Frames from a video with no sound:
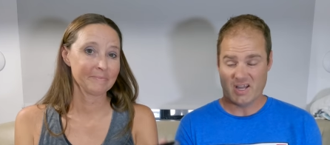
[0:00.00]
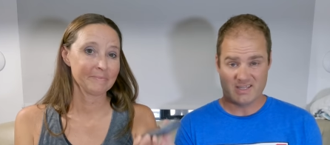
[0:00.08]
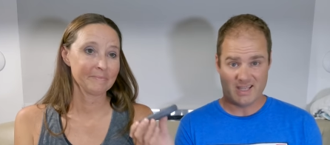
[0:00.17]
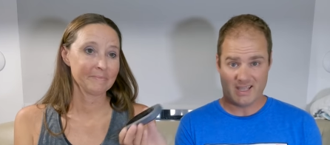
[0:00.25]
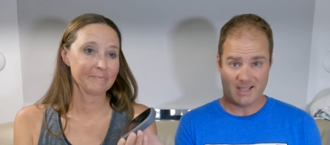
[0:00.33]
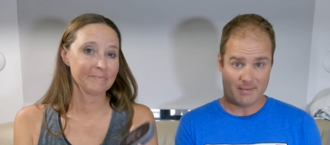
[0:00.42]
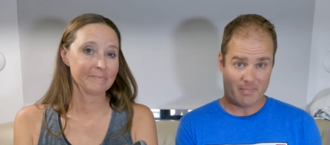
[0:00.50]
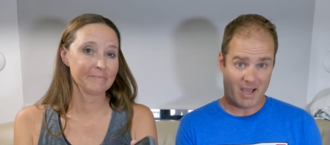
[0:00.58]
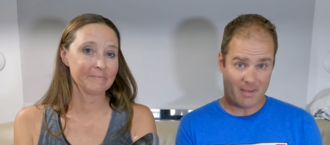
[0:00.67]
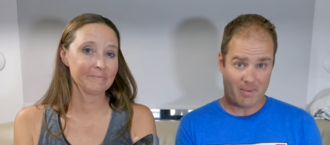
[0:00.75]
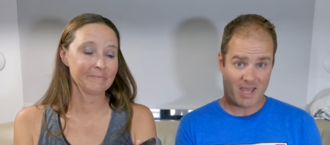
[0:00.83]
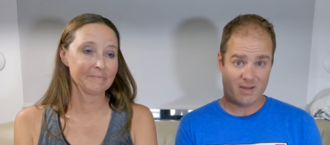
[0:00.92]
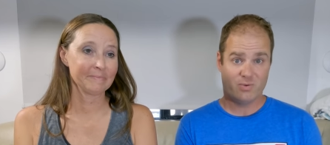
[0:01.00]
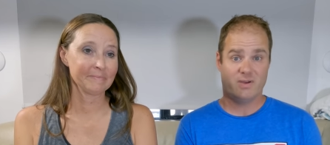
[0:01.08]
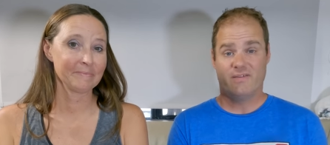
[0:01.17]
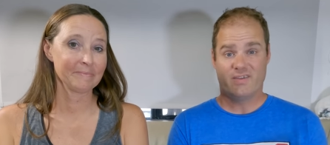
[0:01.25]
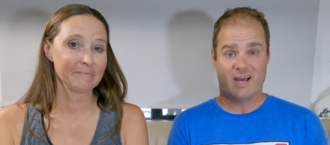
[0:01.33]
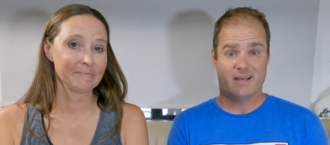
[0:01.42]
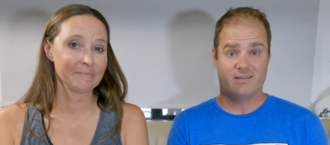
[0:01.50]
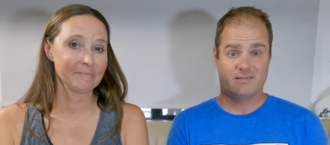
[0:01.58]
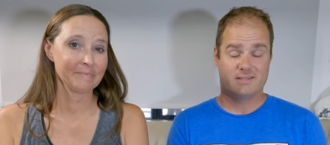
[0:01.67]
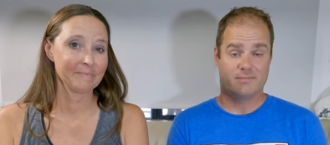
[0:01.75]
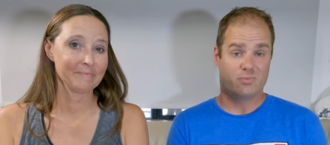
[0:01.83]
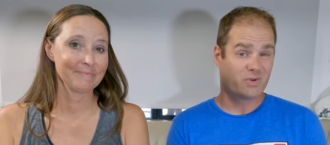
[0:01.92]
Speaker 1: not taking up my bandwidth we've got
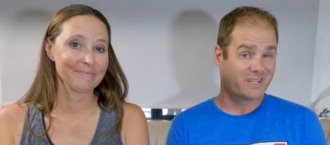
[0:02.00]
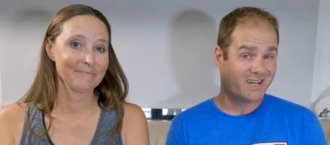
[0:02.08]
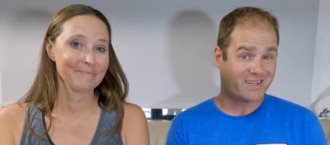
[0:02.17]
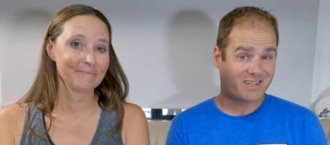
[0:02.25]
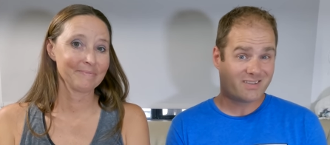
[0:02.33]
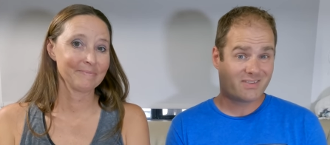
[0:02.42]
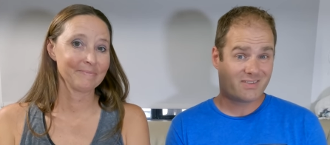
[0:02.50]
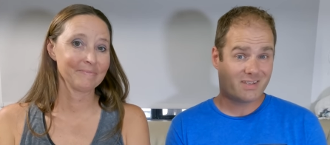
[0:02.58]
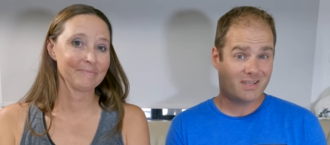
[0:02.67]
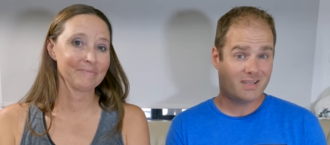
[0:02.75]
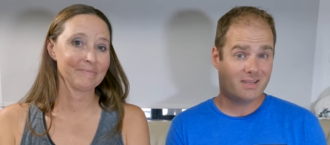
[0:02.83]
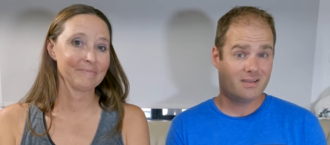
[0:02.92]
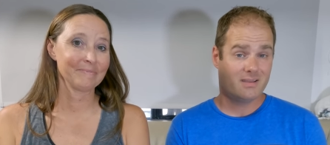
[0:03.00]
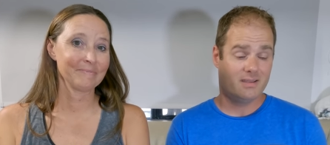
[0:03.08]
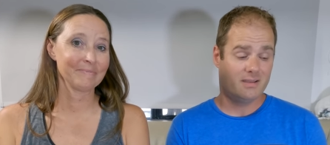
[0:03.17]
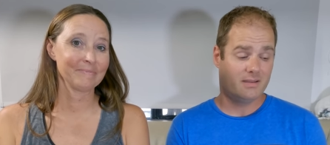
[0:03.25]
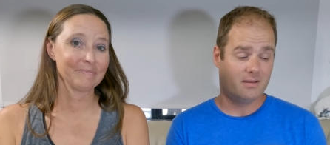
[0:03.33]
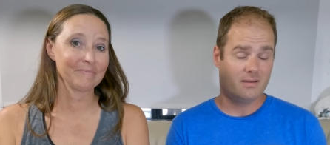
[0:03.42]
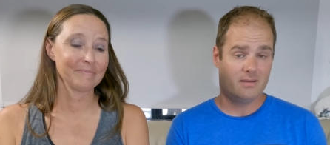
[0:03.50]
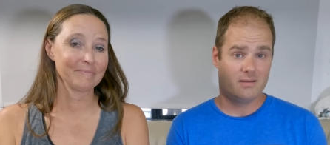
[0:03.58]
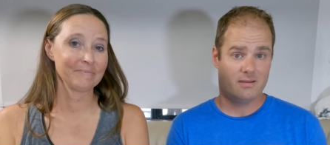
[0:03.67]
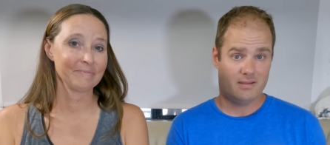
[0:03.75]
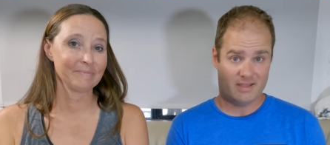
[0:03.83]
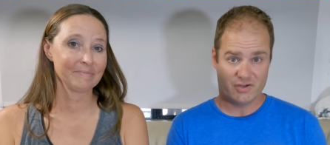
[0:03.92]
some redundancy in
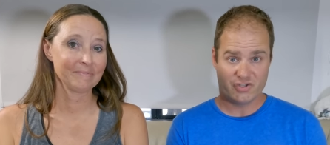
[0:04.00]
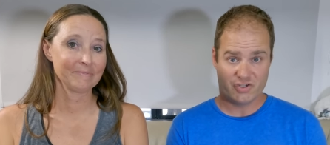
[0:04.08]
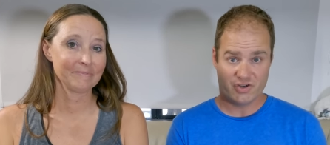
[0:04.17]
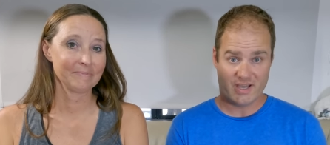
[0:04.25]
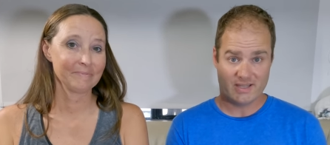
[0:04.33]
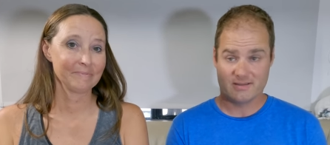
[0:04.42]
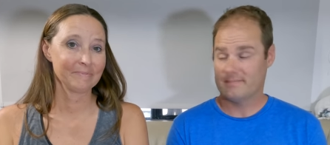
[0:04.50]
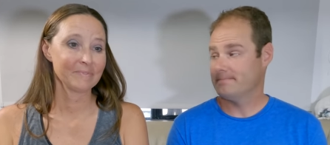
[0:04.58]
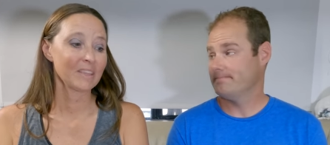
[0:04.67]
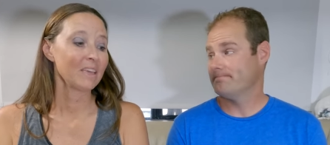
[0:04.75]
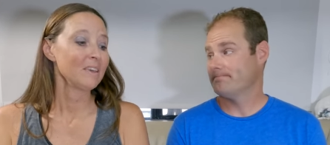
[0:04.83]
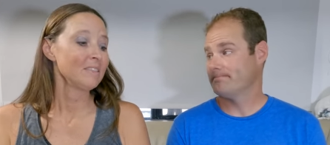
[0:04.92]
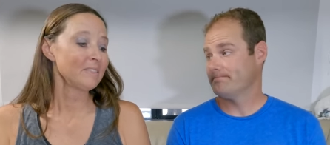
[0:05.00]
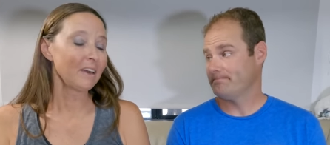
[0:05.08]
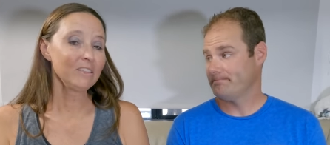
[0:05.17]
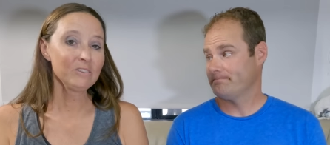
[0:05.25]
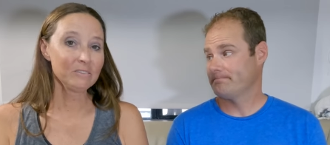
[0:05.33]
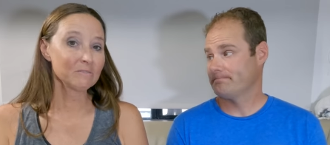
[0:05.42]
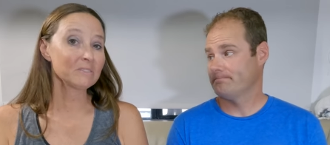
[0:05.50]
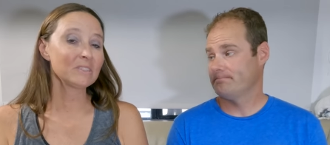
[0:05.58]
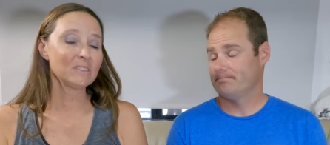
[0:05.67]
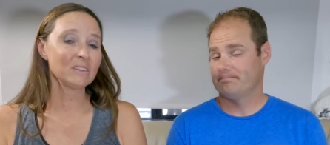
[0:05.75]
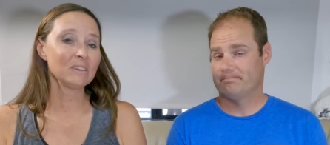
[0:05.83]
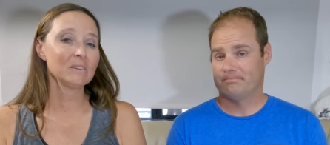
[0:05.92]
internet.
Speaker 2: The other
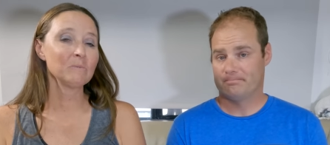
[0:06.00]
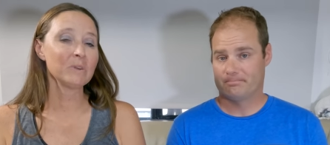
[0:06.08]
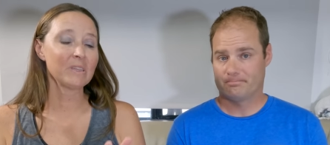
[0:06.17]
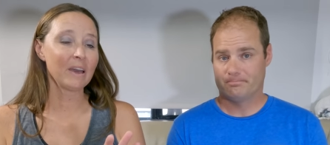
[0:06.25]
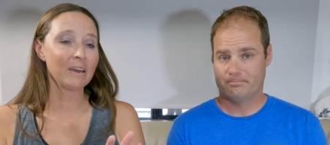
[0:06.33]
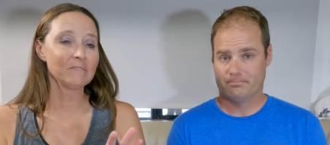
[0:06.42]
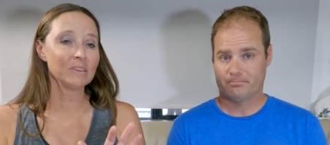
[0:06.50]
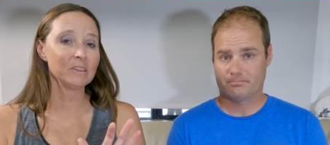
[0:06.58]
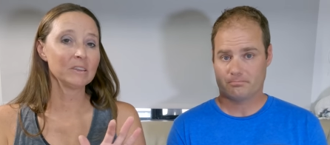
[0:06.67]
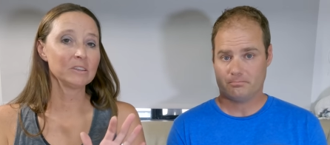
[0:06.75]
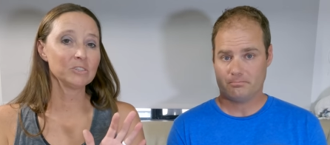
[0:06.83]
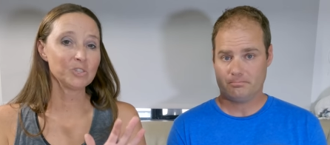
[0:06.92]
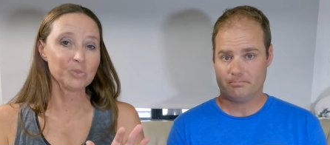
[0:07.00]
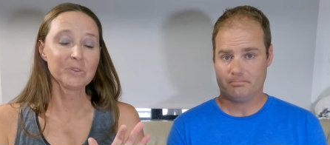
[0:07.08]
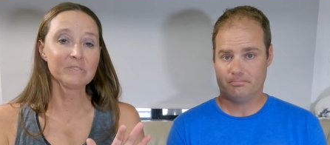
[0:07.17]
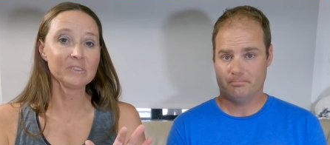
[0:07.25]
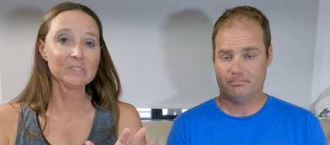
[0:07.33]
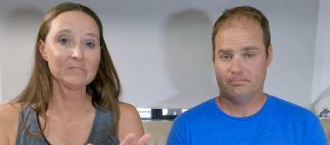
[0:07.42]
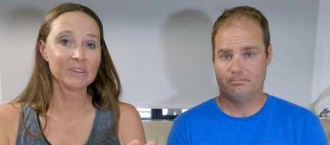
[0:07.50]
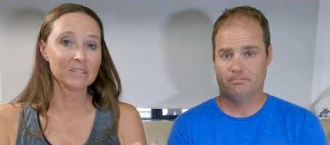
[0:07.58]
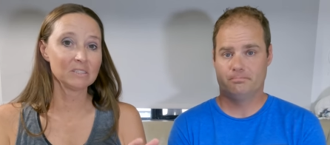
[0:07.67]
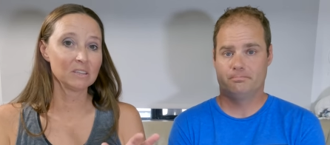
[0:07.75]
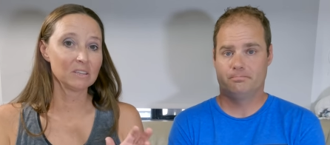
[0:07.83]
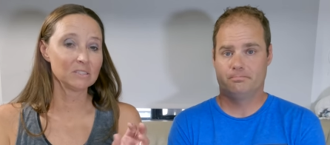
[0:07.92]
thing with having two different
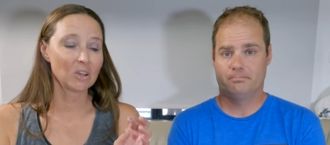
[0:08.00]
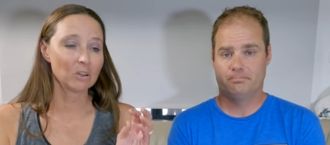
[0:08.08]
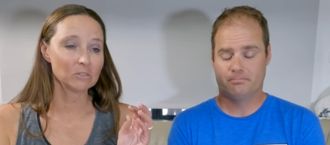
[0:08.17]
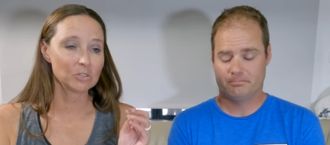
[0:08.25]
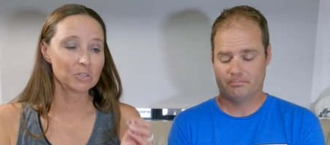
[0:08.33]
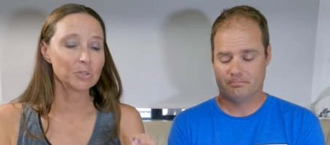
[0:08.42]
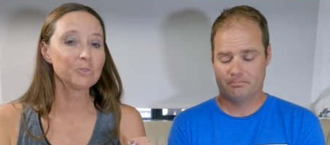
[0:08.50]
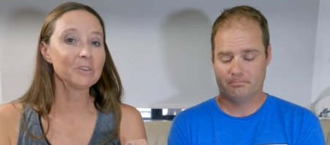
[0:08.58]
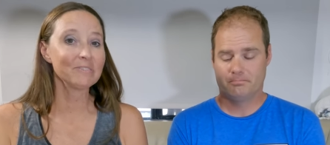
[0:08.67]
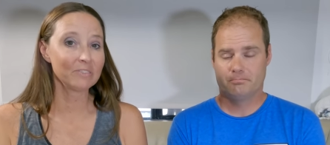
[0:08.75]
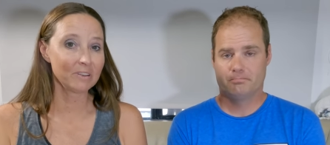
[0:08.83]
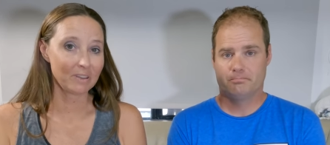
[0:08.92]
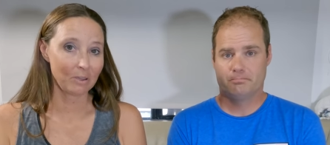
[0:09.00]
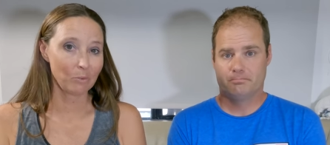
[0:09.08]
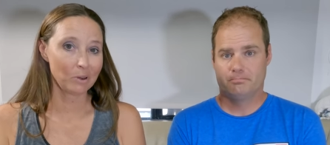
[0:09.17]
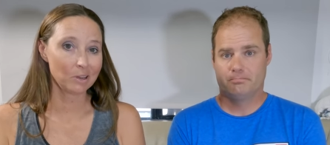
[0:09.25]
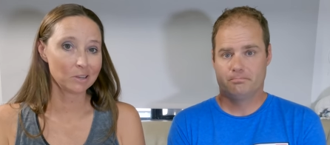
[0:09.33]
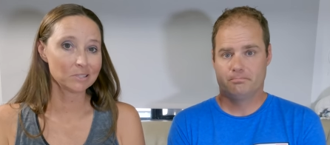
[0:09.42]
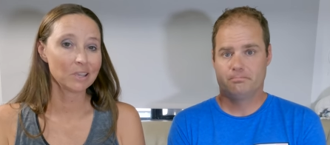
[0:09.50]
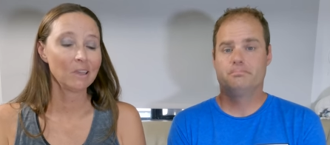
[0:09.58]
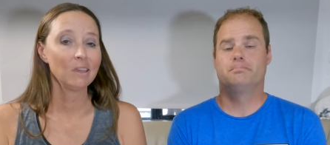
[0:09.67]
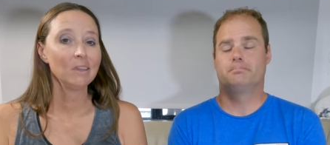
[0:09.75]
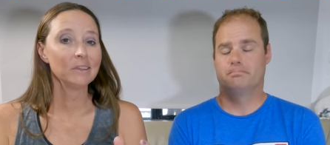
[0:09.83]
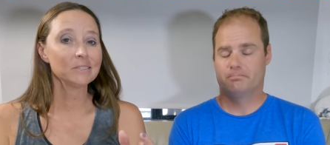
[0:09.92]
devices on two different networks
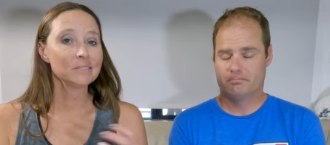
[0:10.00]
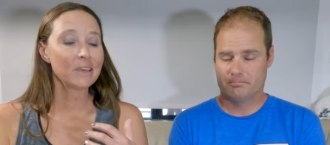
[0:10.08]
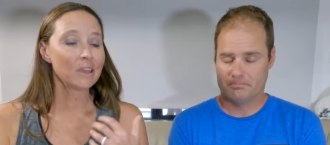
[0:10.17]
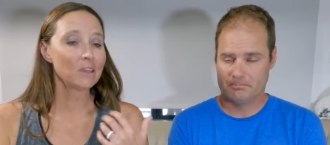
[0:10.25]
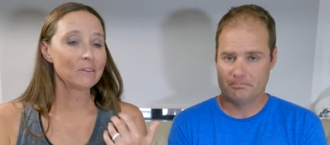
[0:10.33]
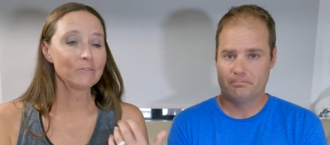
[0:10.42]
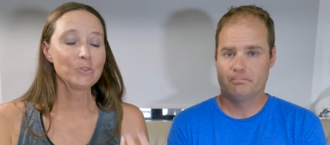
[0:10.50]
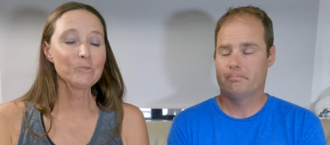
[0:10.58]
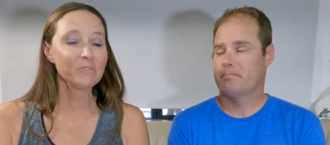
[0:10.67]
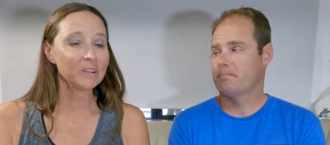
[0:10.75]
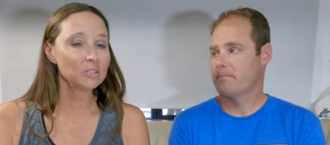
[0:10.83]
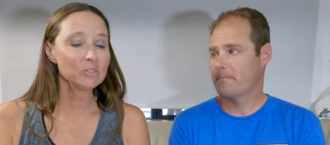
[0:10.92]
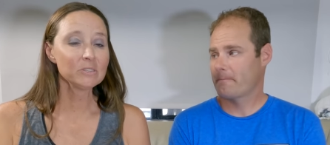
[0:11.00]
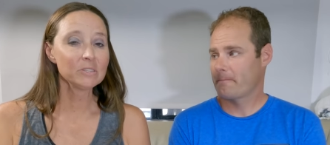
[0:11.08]
is that if you find